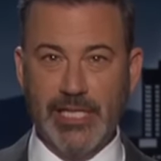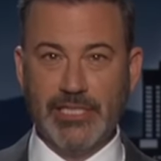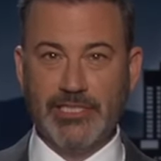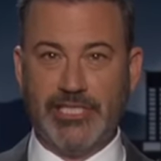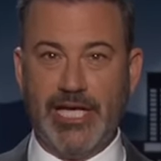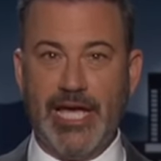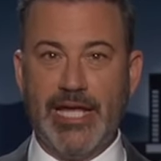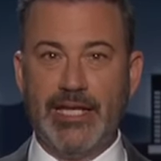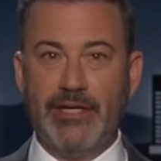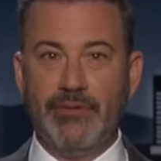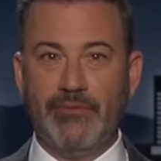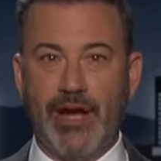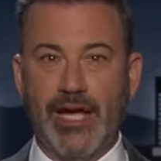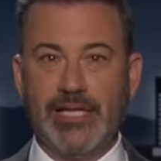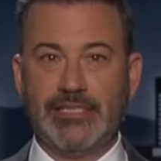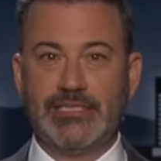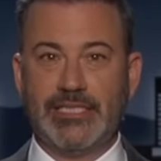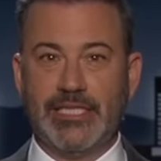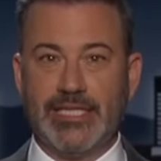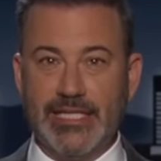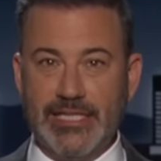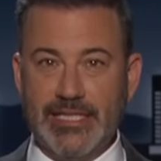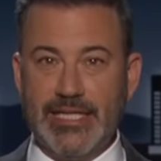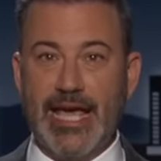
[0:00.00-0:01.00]
Cheney writes
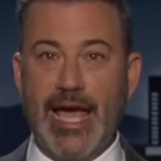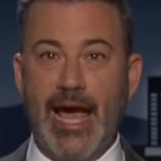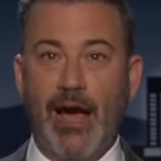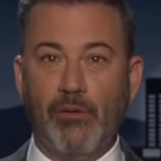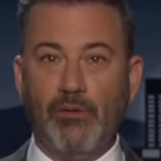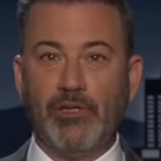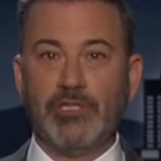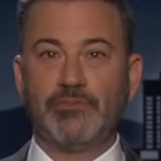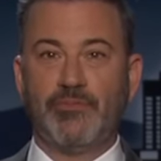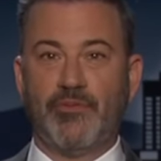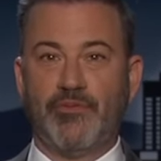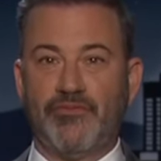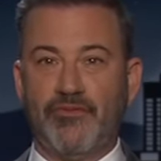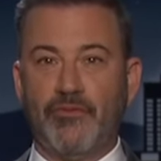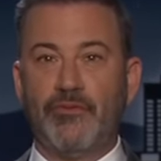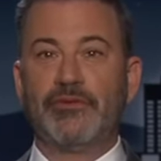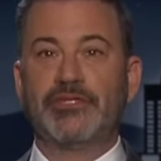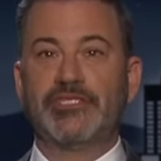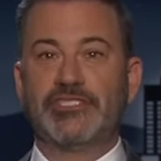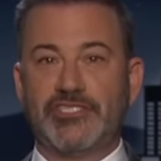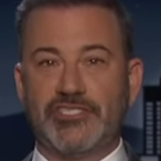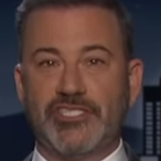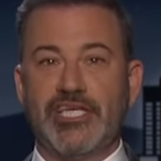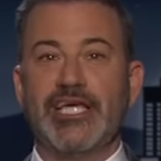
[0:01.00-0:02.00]
that in the hours before
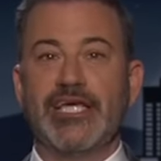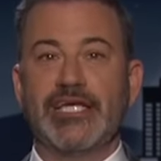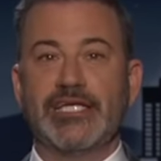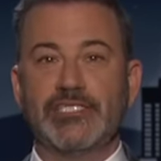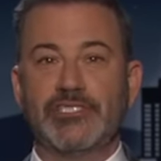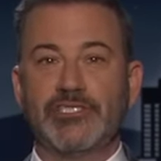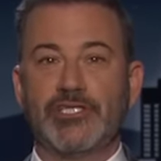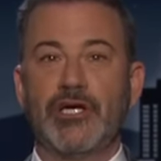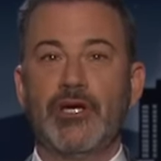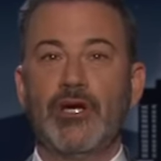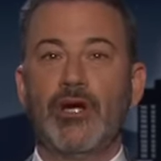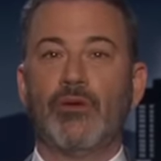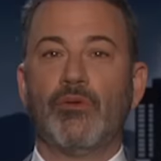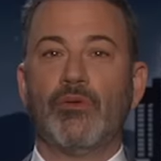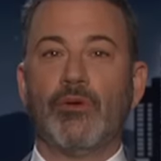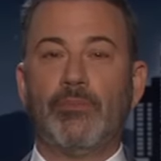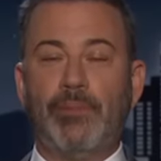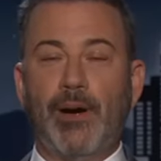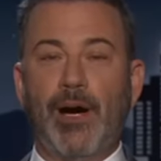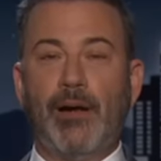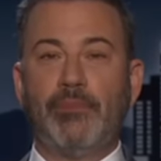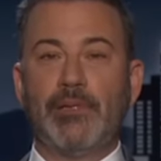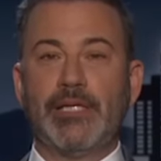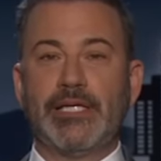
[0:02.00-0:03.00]
the siege,
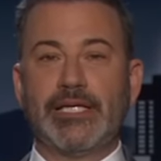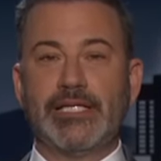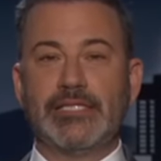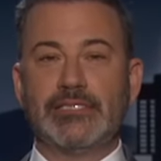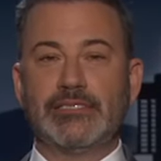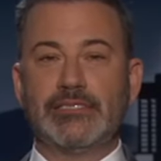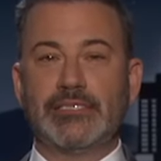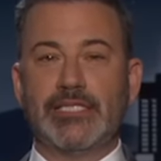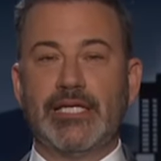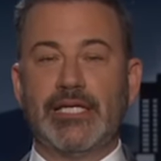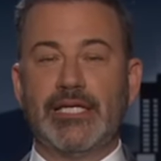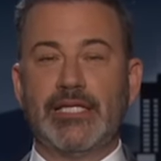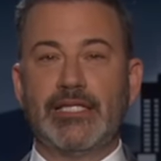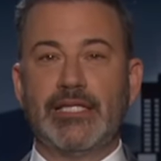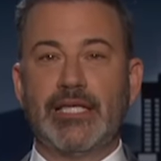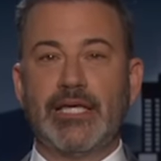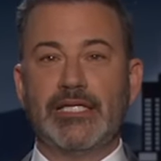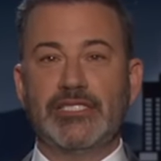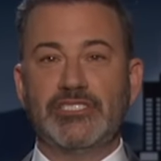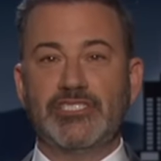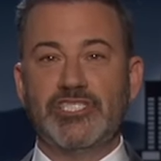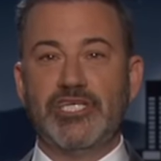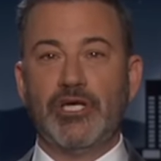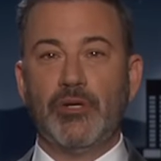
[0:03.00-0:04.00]
Republicans in
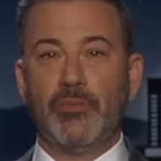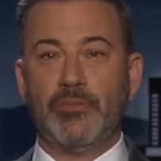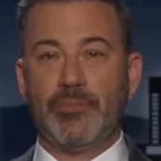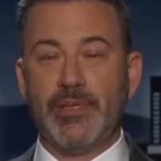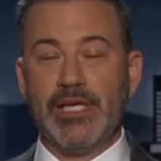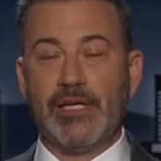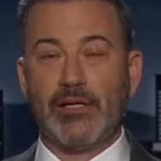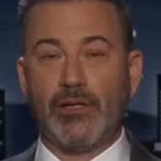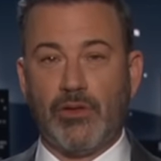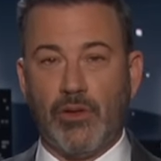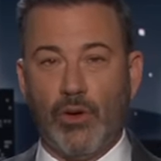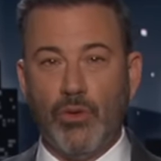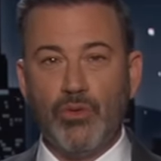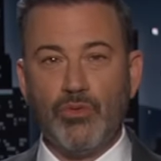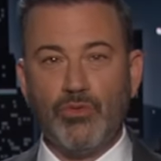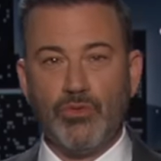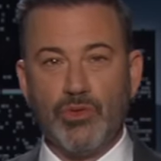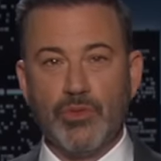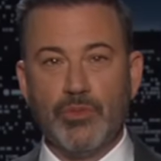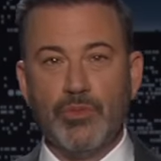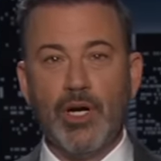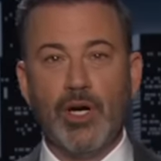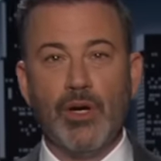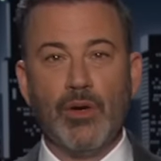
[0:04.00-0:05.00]
the GOP
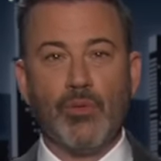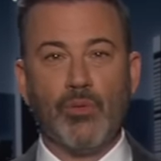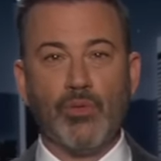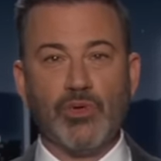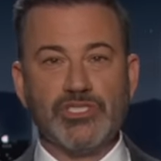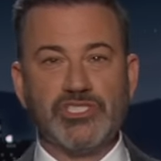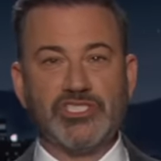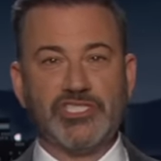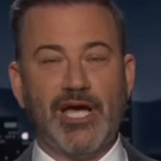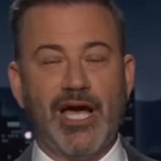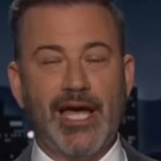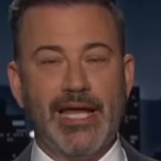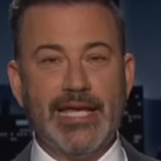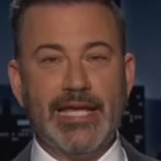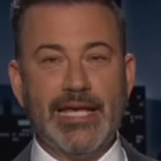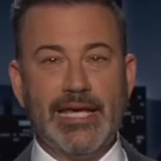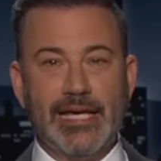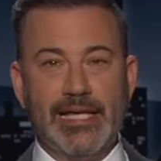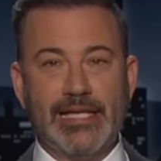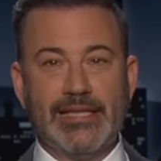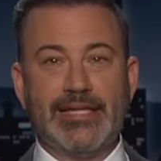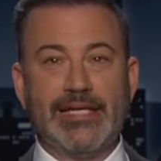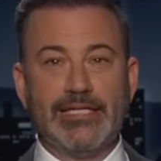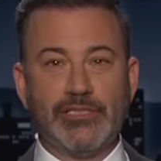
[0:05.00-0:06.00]
cloakroom were signing
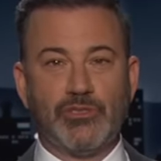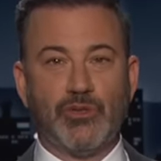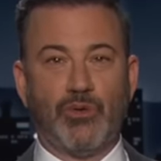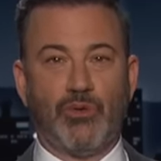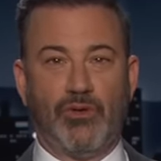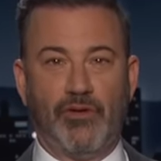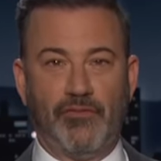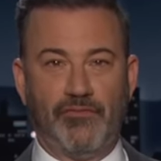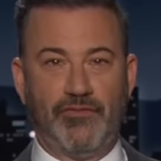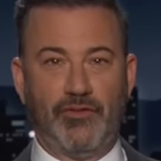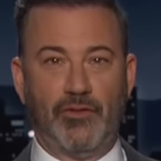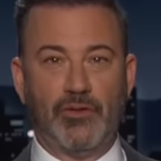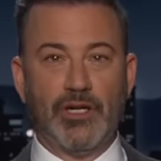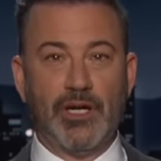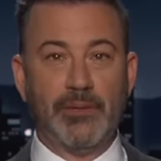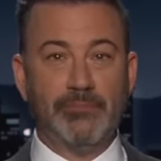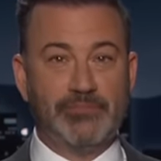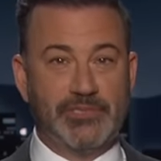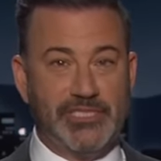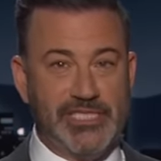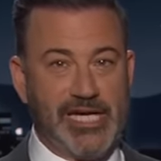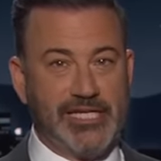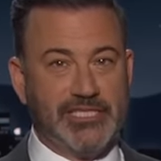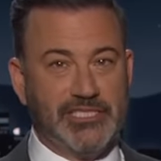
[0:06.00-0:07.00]
electoral vote
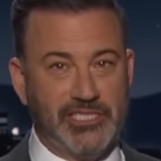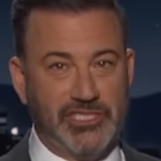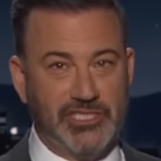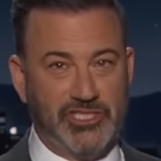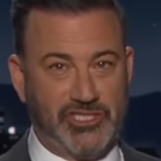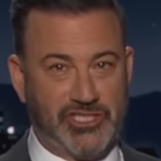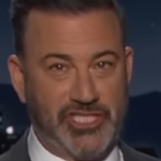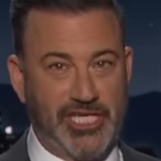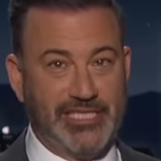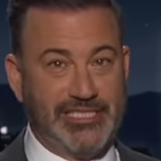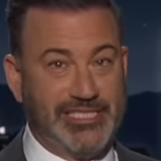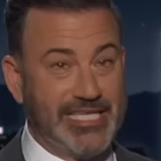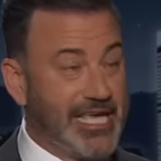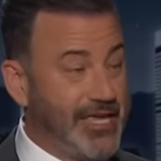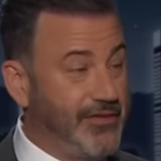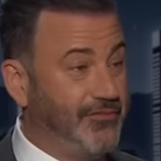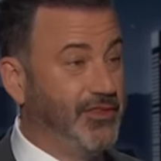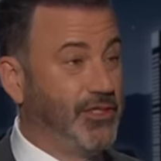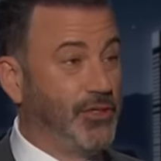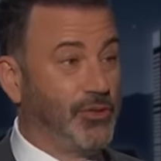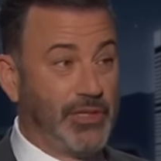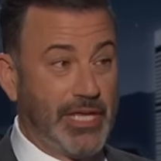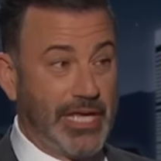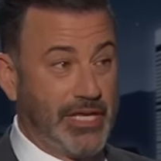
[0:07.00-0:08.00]
objection sheets,
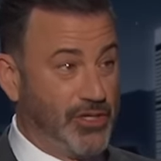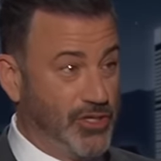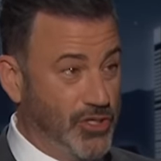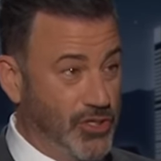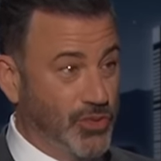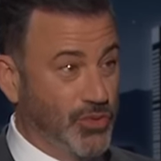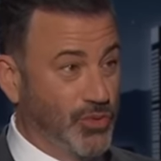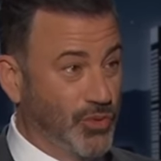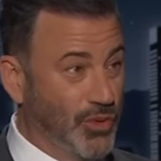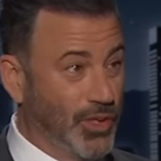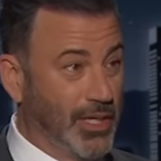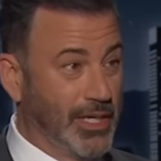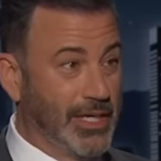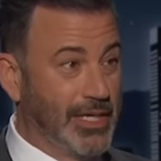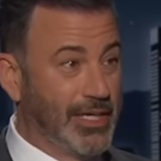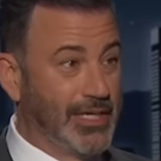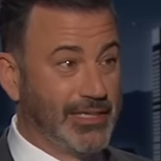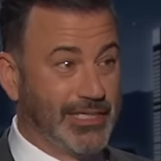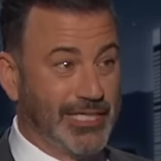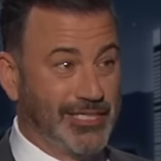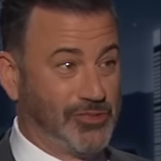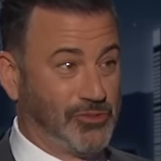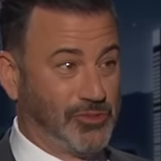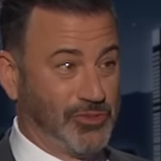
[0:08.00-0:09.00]
even though they knew
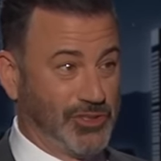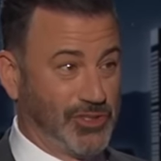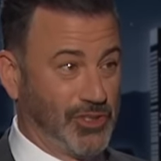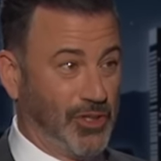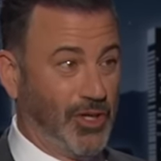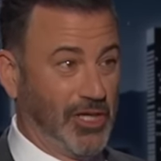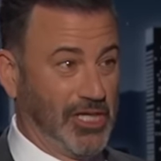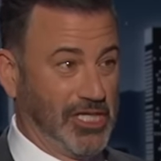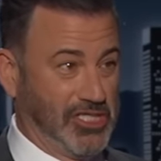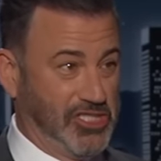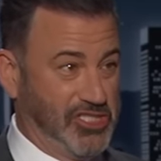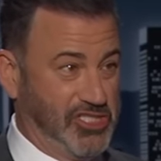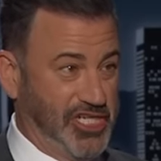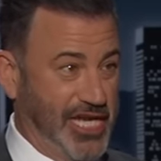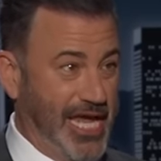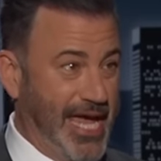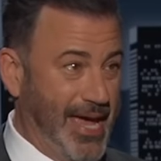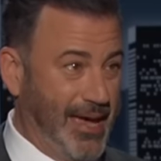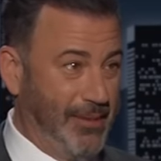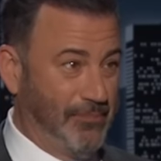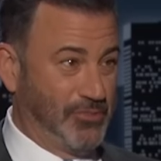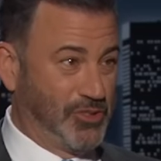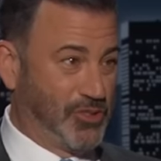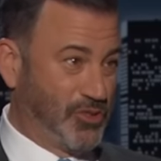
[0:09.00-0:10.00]
this was all a
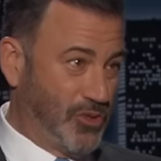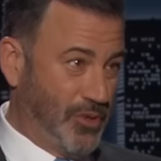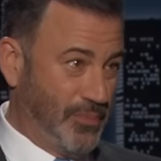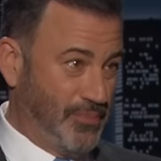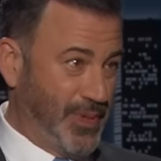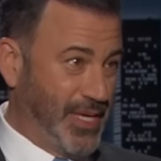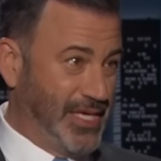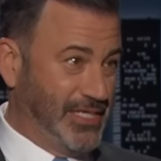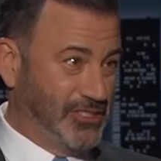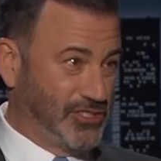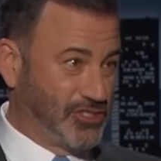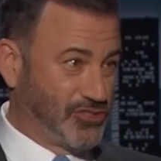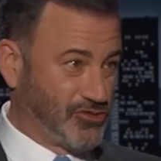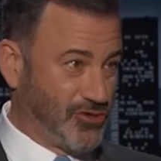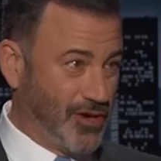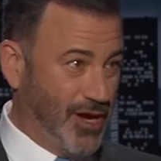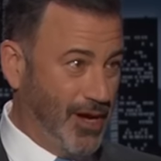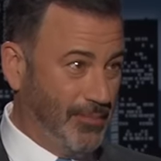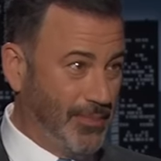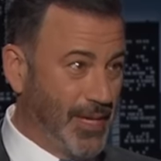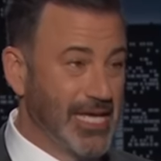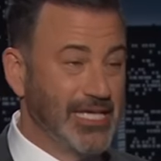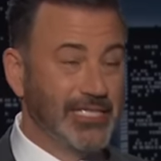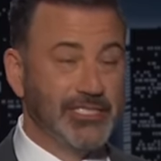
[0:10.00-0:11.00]
sham to appease
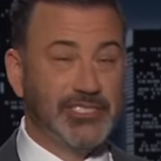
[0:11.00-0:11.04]
Trump.